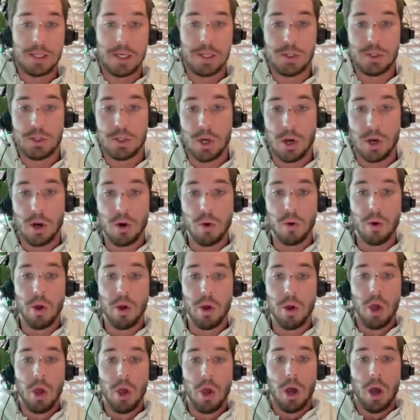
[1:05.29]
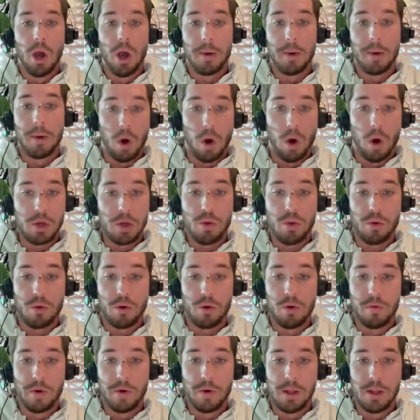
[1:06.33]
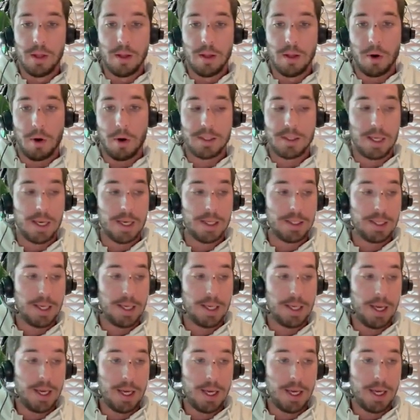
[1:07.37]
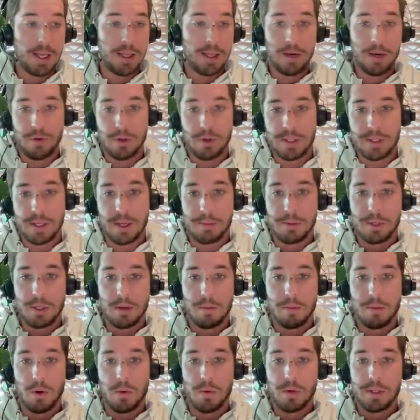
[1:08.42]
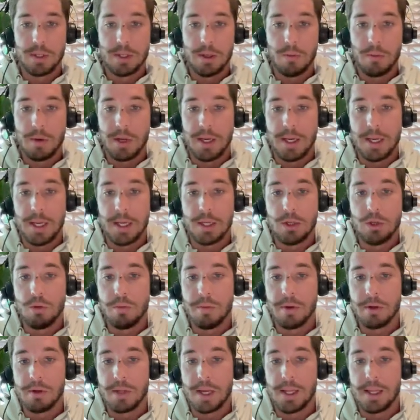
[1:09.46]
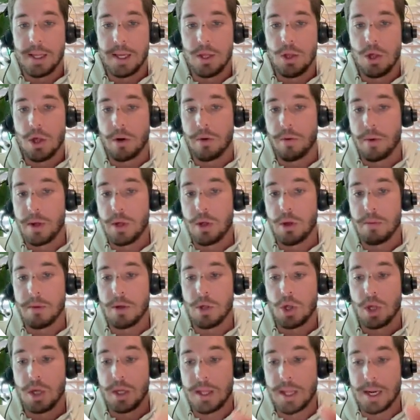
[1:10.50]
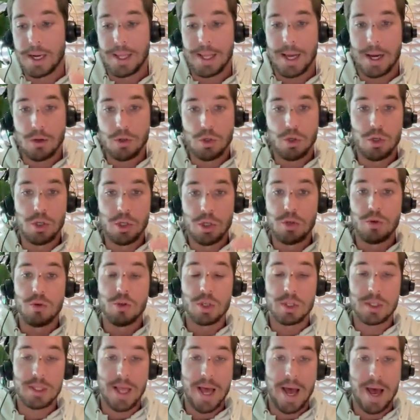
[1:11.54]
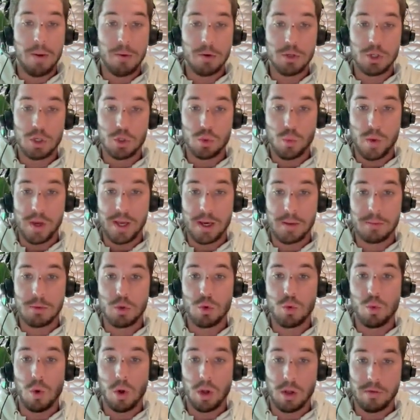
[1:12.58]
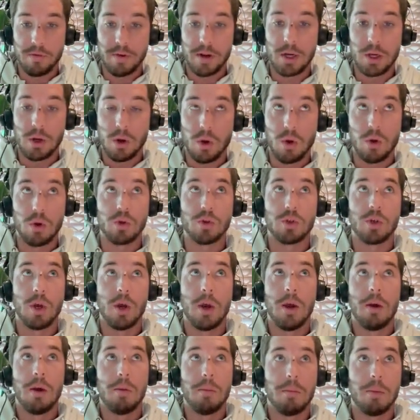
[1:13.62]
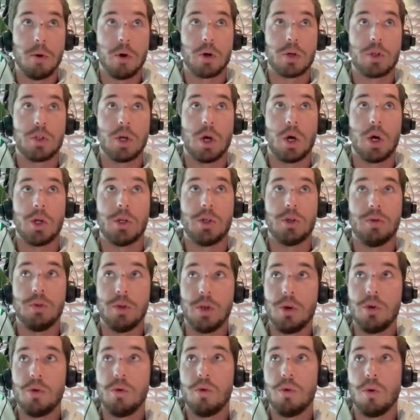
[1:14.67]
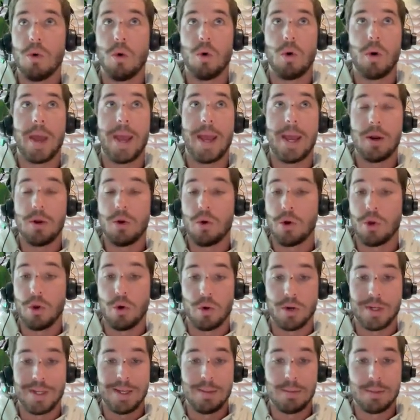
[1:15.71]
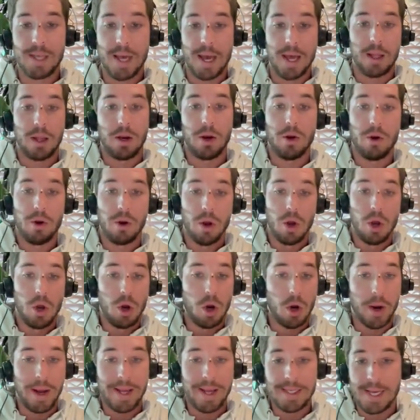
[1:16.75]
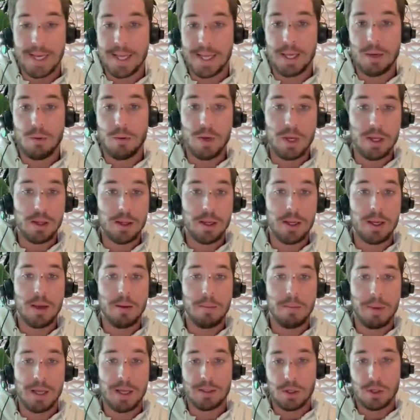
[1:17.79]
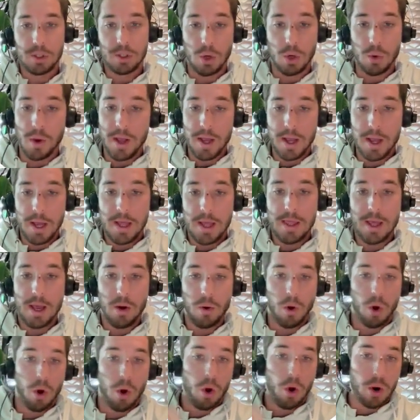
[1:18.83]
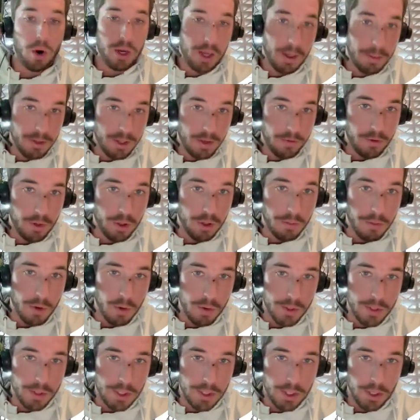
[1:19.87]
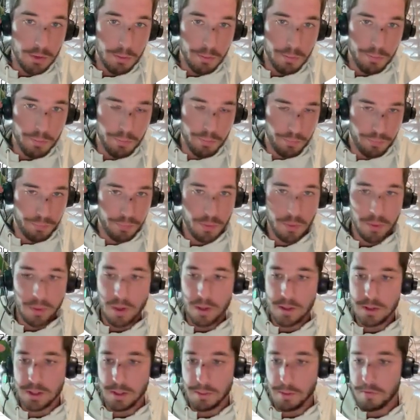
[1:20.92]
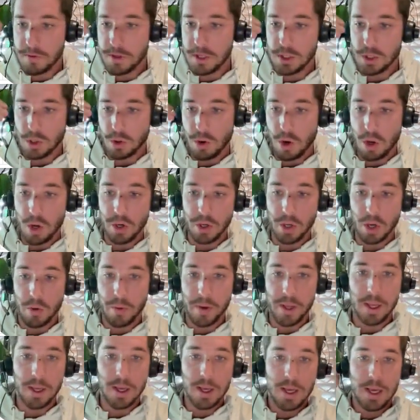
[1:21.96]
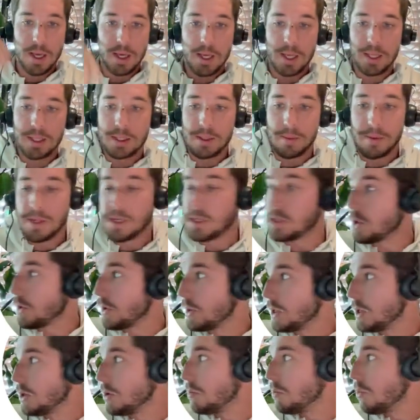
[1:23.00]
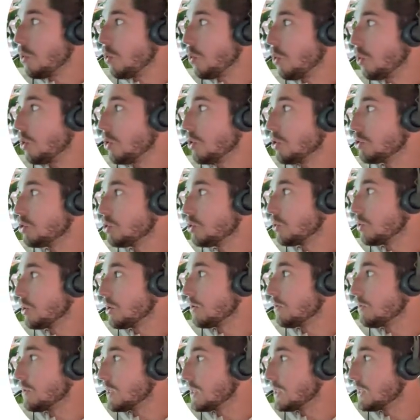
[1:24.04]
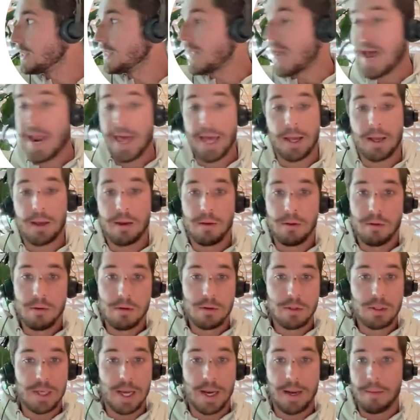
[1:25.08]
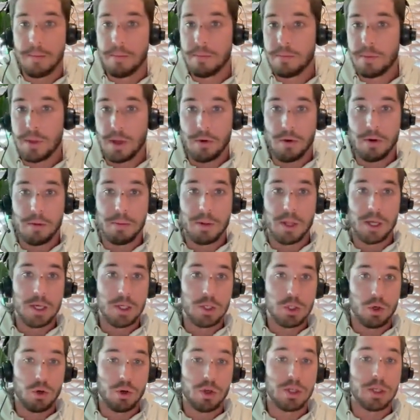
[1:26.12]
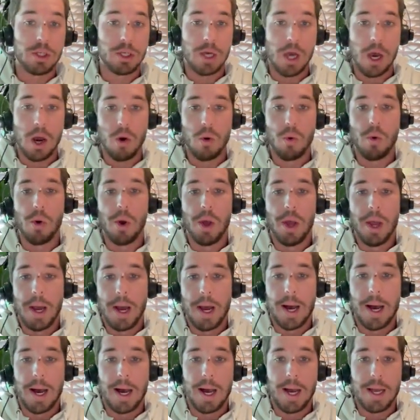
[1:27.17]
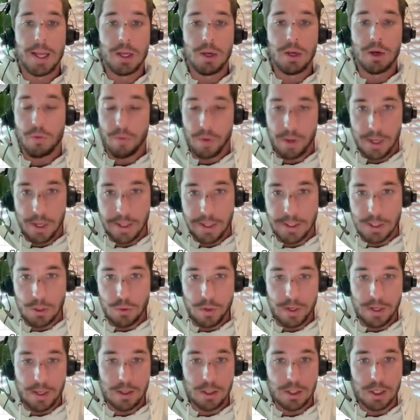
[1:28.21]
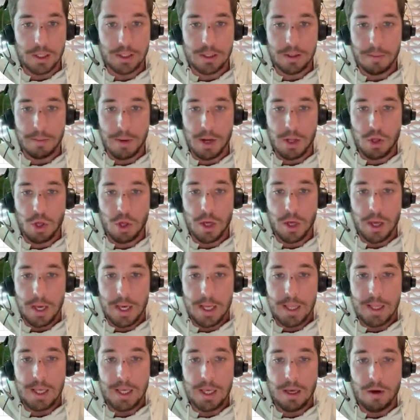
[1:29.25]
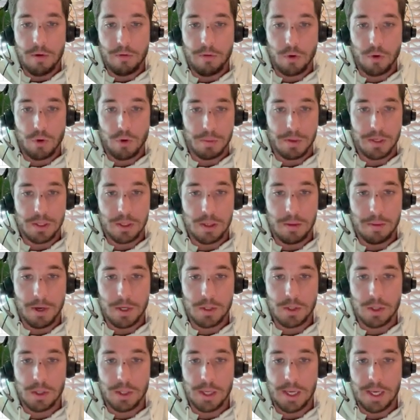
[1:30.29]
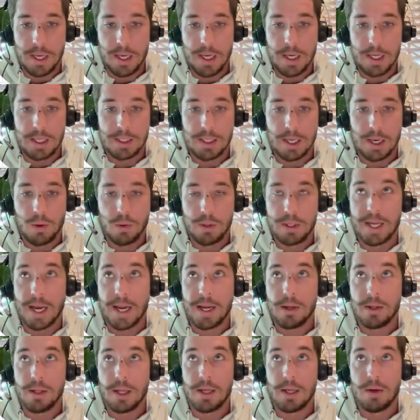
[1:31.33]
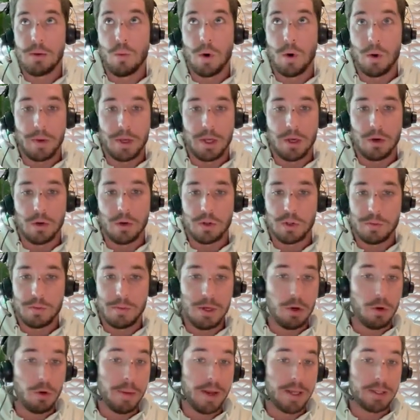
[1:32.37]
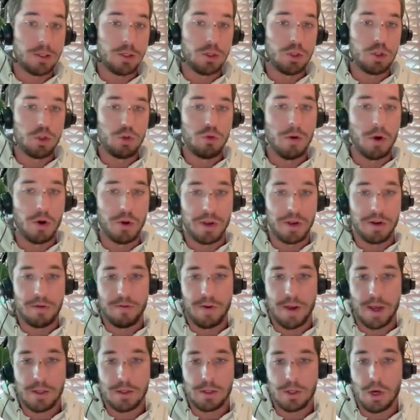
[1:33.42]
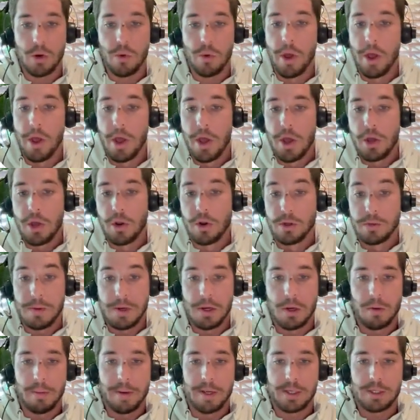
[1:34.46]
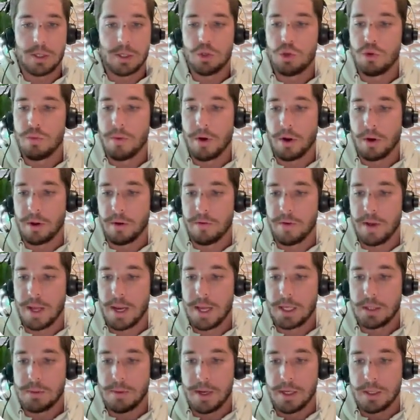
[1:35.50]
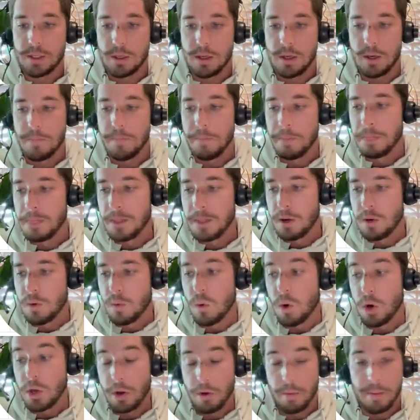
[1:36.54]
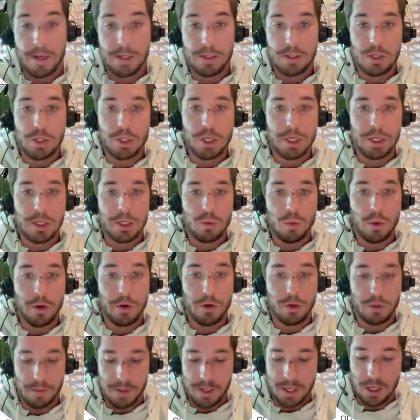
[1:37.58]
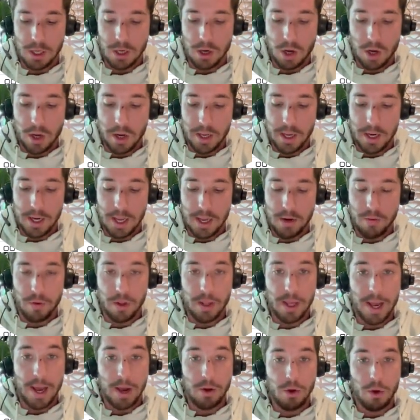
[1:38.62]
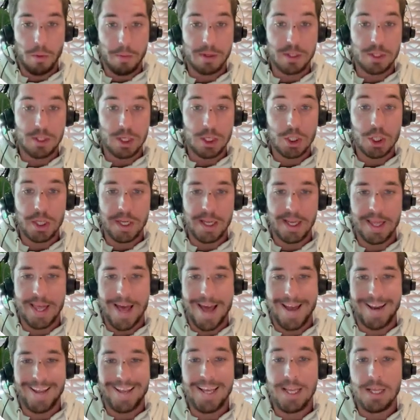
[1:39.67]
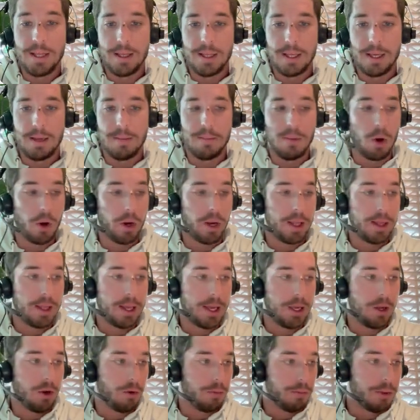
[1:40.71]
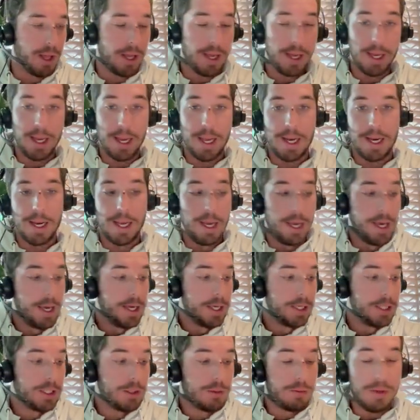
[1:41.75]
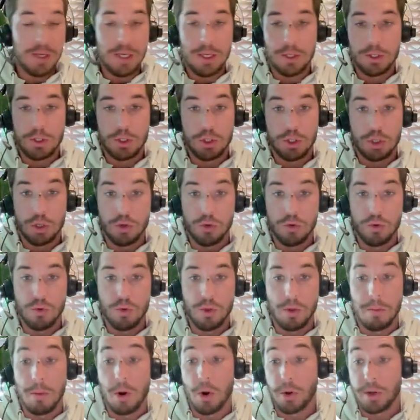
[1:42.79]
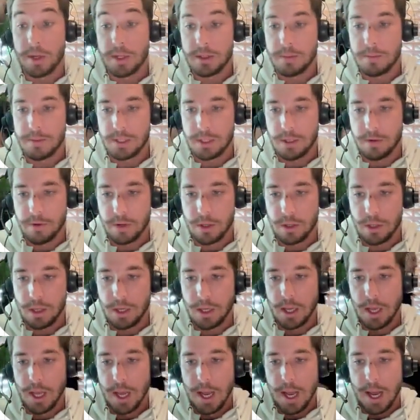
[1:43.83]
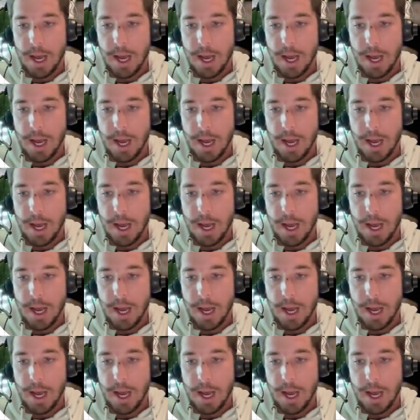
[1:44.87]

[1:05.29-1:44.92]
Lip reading: And so I'm going to walk you through really the process and the different steps and components that we need to build a lead generation machine that allows you to do just that, which is wake up to qualified calls booked onto you and or your team's calendar on a daily, weekly basis. So there are a couple different components here. Some of these are ongoing and some of these are a little more sort of static. Set them, they're in place, you're good to go, and you don't really need to tweak and adjust them much. The first piece of the puzzle is dialed in what we call speaker message to market fit. So your speaker message to market fit is basically what your message is, what you're speaking on, and really how you're positioning that in the market that you're playing in speaks to the market specifically.